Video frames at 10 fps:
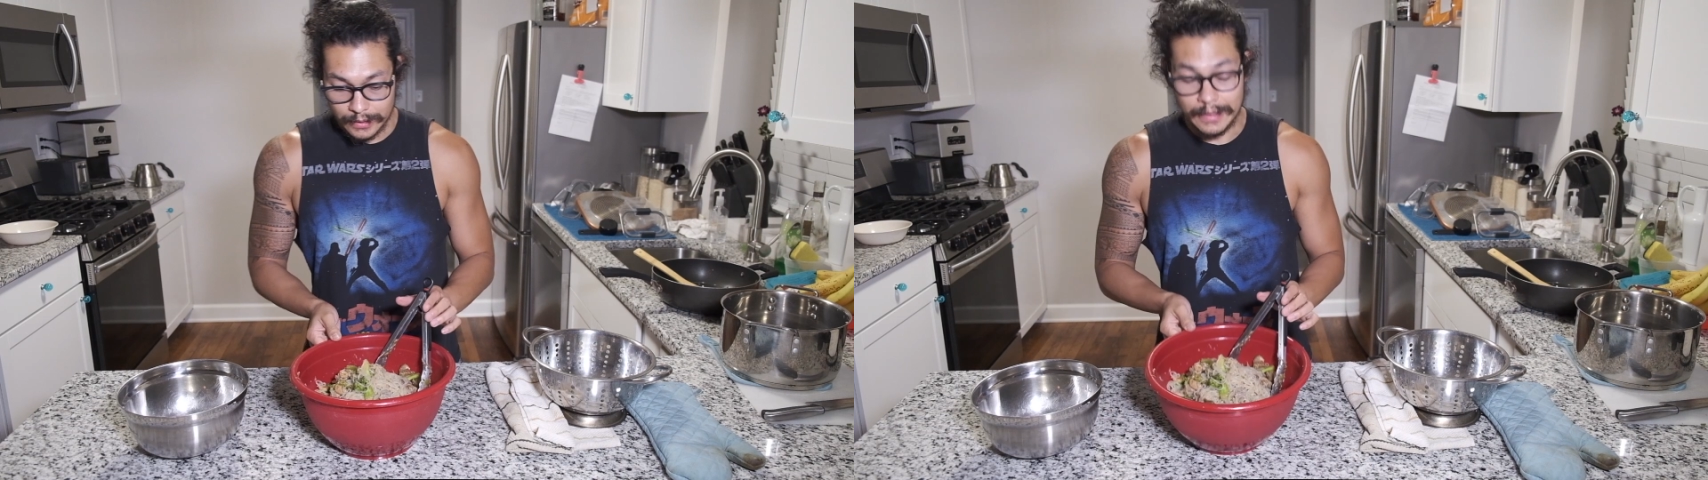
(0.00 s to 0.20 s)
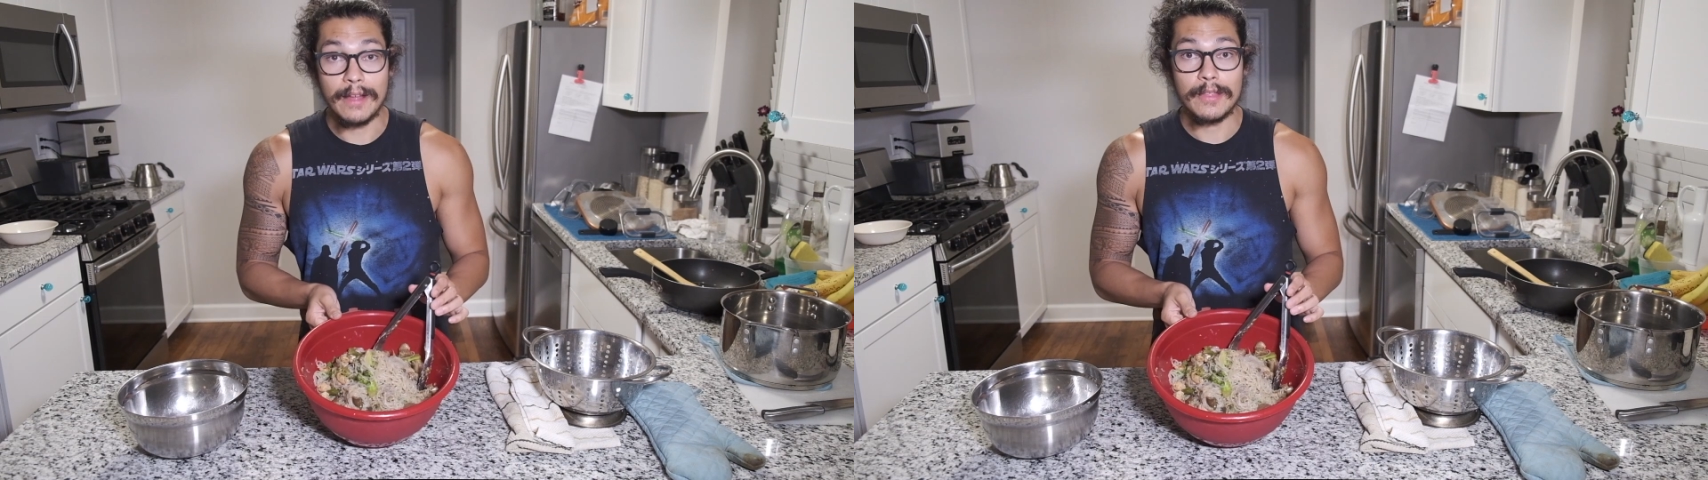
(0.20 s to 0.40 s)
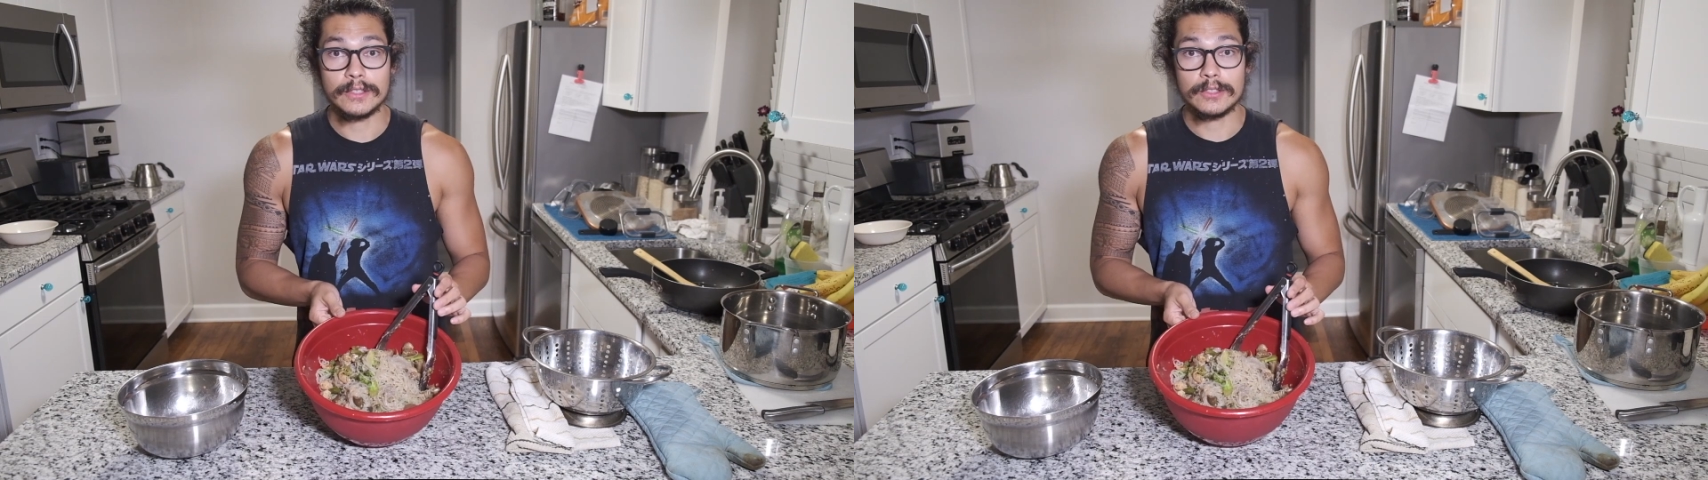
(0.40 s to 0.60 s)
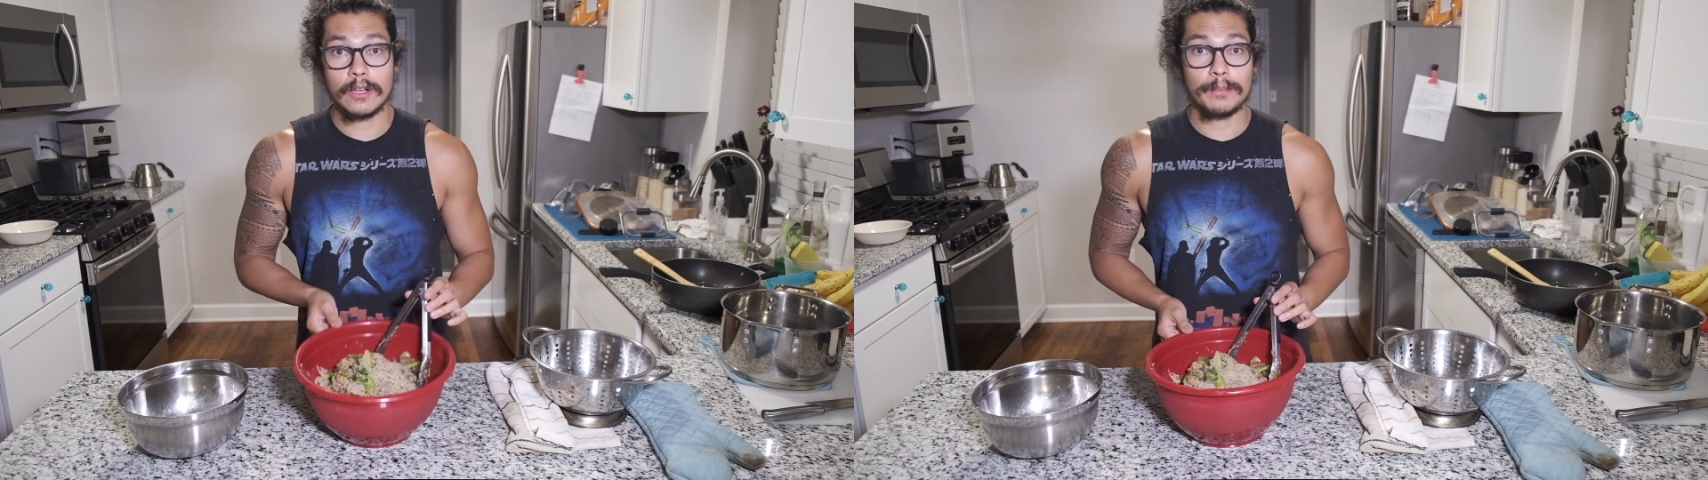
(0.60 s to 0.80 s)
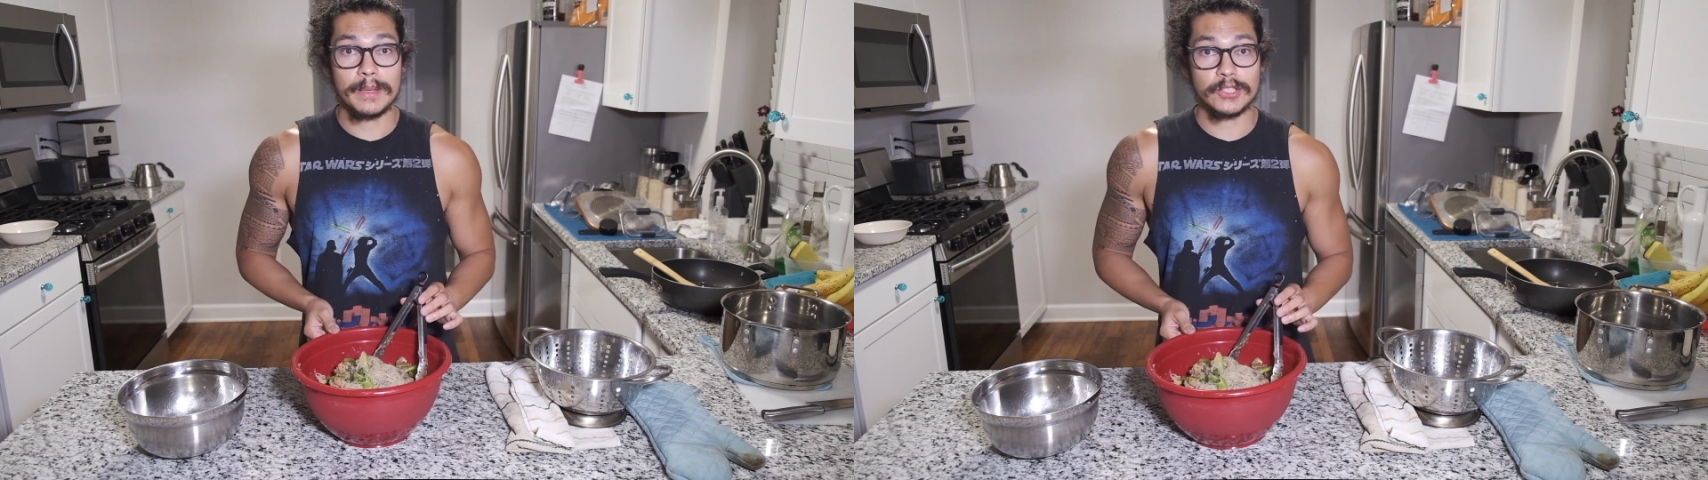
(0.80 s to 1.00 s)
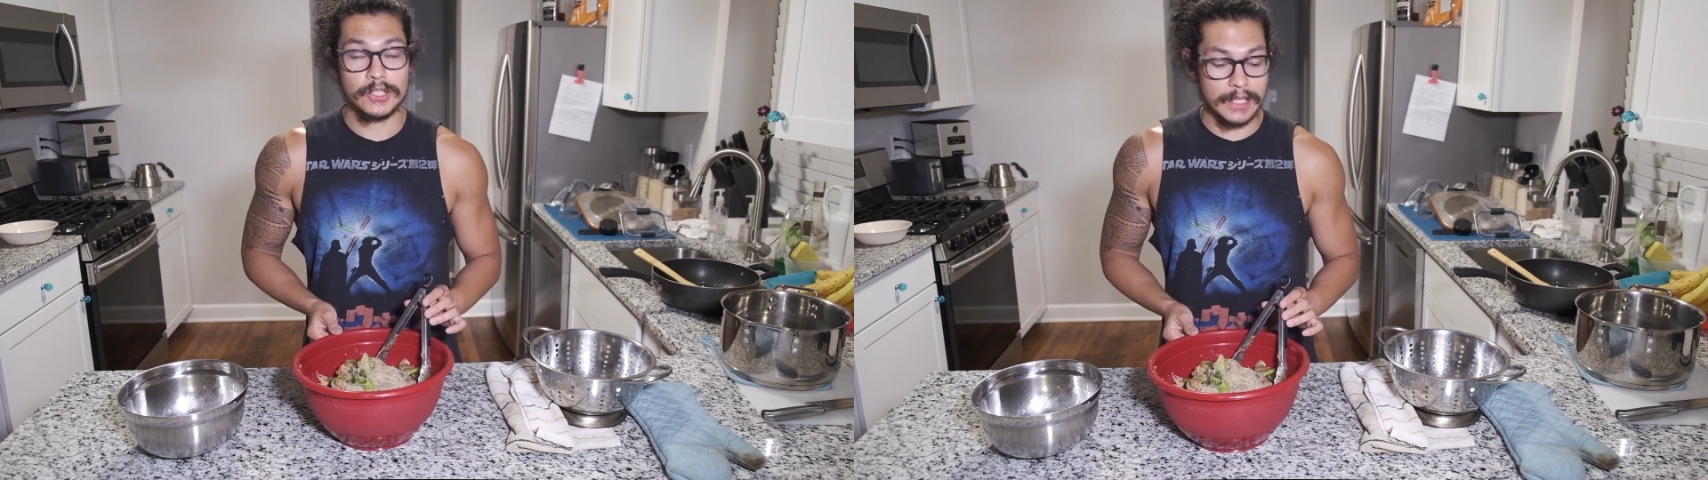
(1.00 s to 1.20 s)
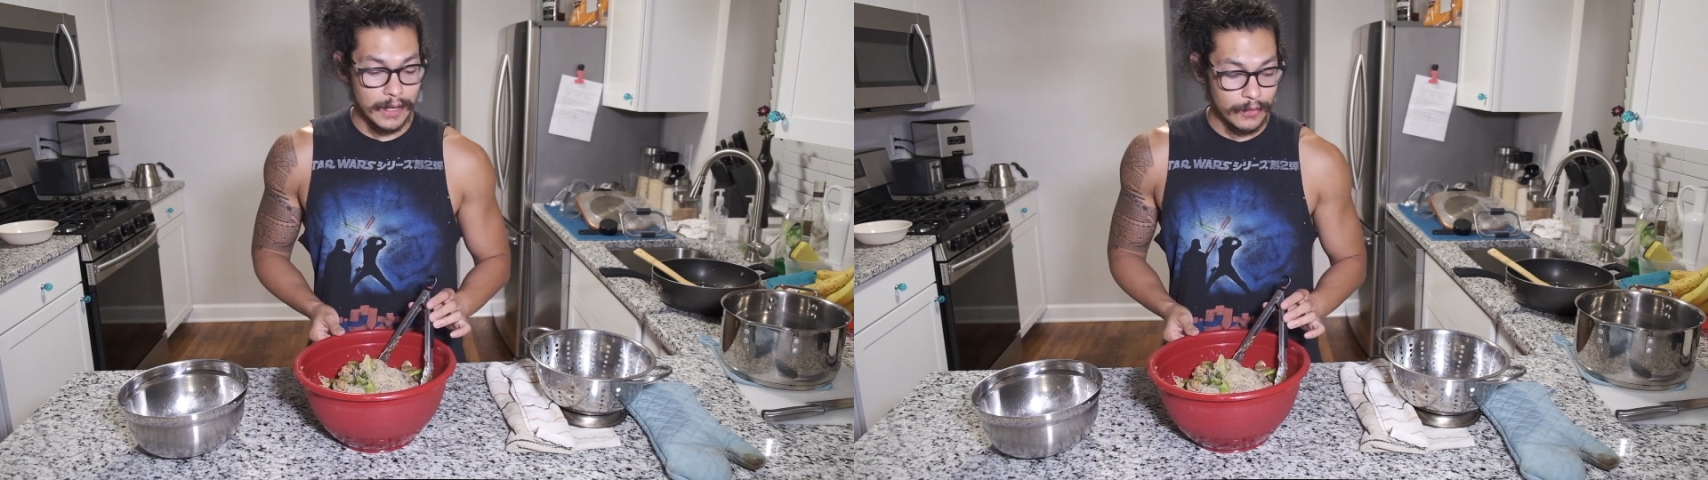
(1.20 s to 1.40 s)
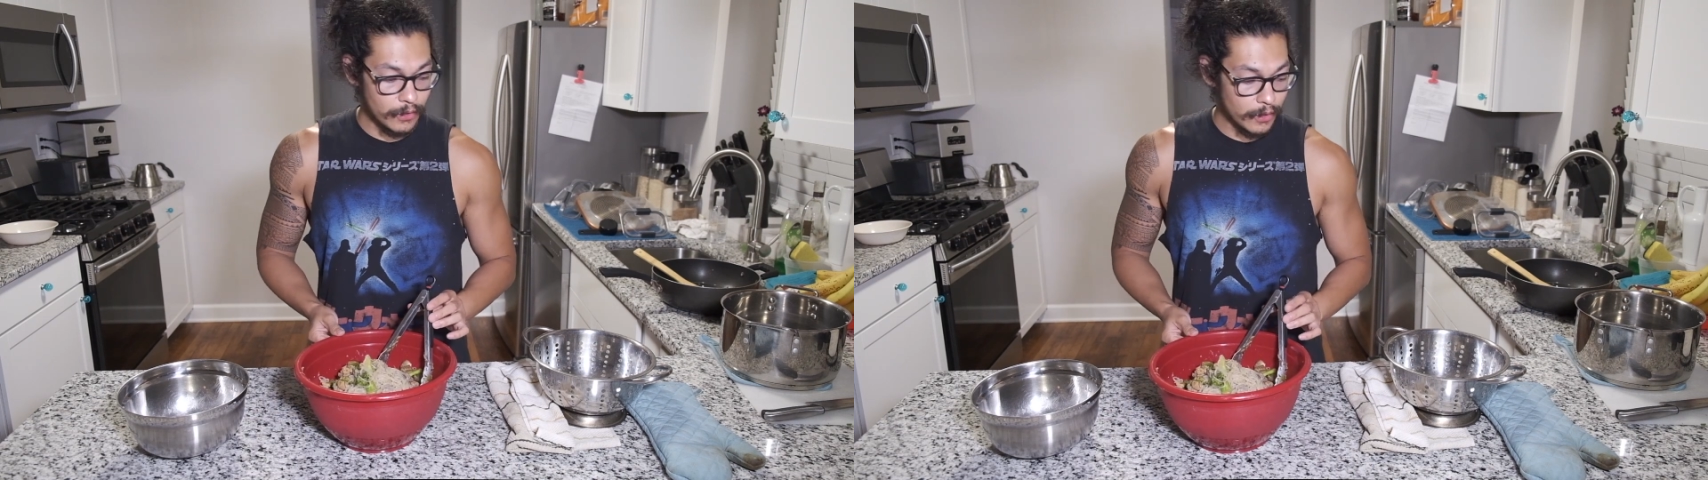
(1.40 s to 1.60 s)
Now that it's all mixed together,